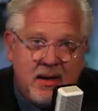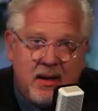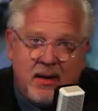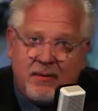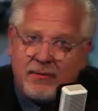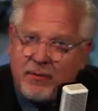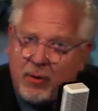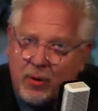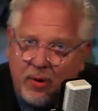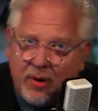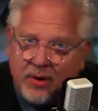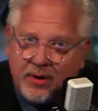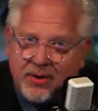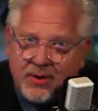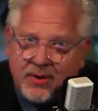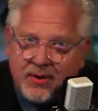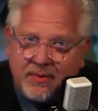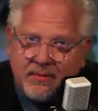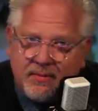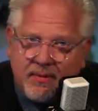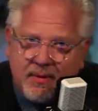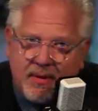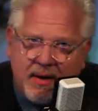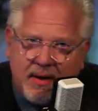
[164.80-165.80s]
Of
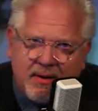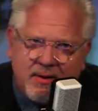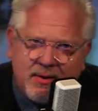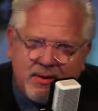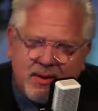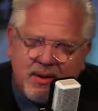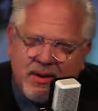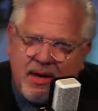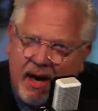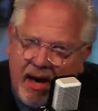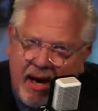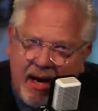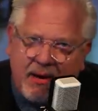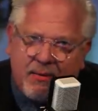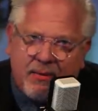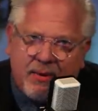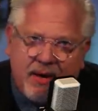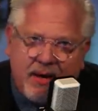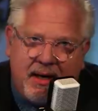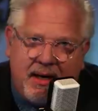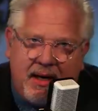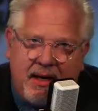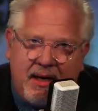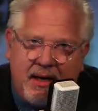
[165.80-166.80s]
course, there's an
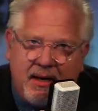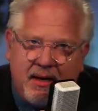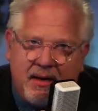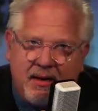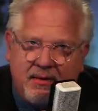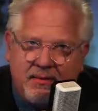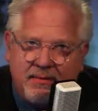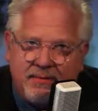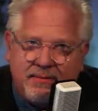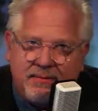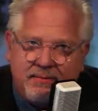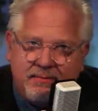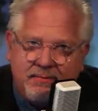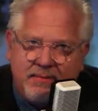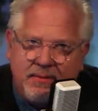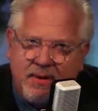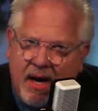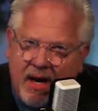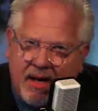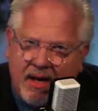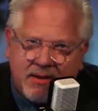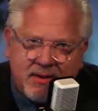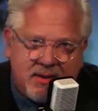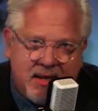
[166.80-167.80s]
irony of
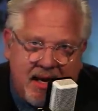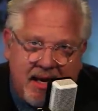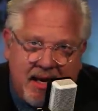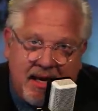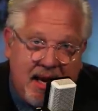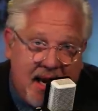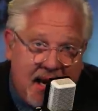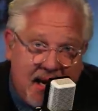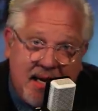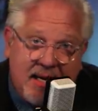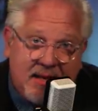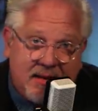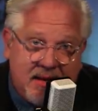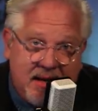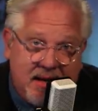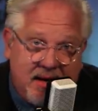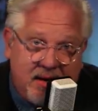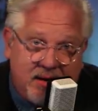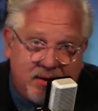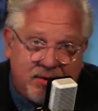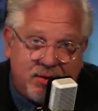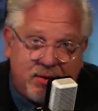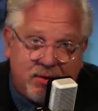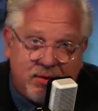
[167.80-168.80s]
not saying
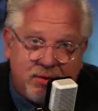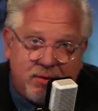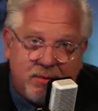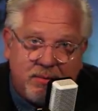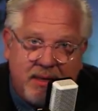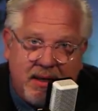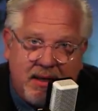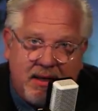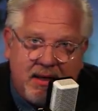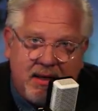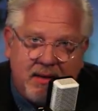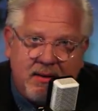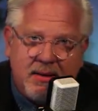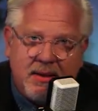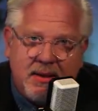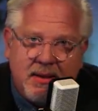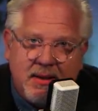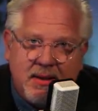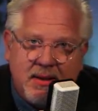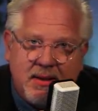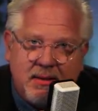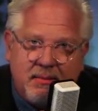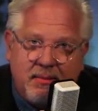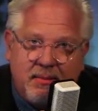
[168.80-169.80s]
anything on social media
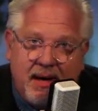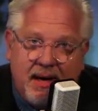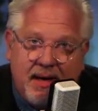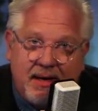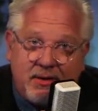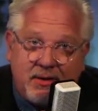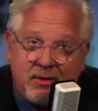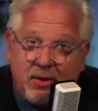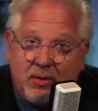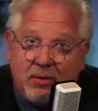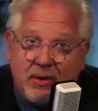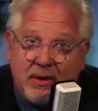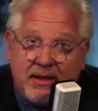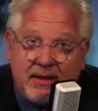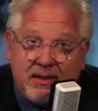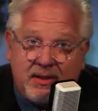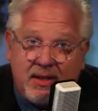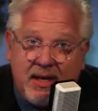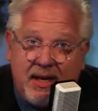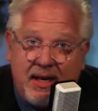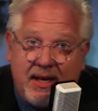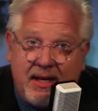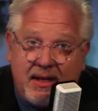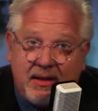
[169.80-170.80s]
by totally
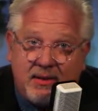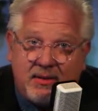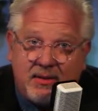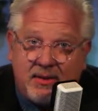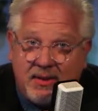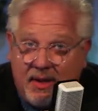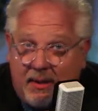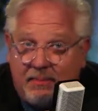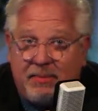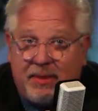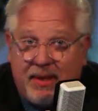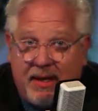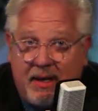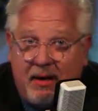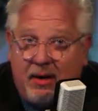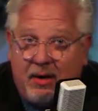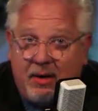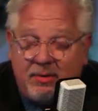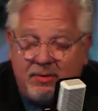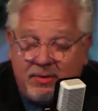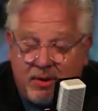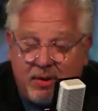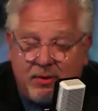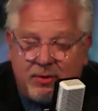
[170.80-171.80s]
saying something
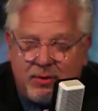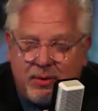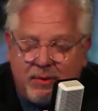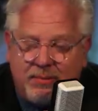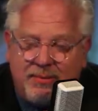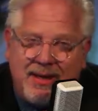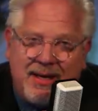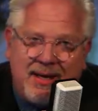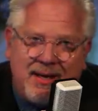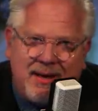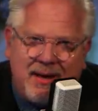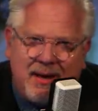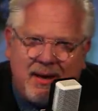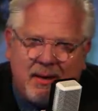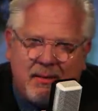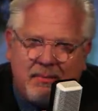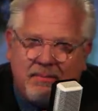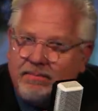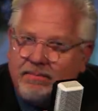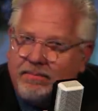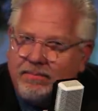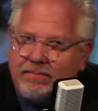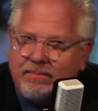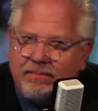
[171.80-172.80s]
on social media.
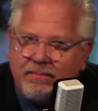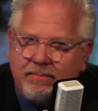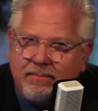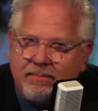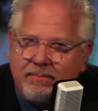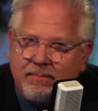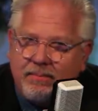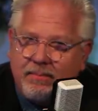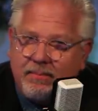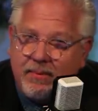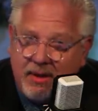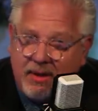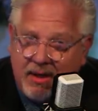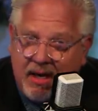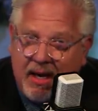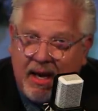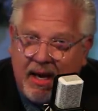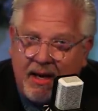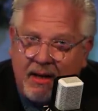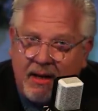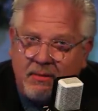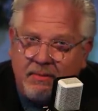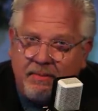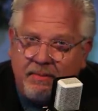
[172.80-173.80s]
You
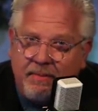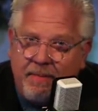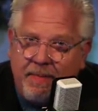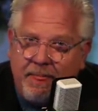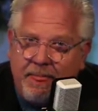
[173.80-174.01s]
get it?